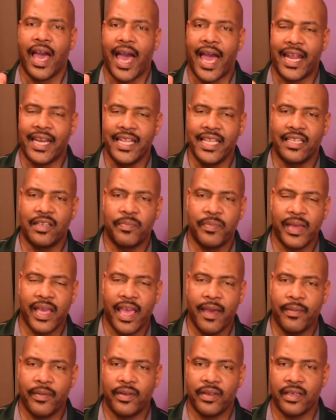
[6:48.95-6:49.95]
I need to be
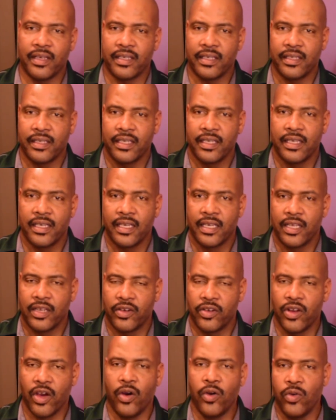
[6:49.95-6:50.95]
able to
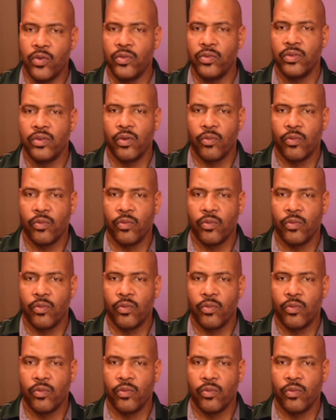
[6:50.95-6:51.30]
know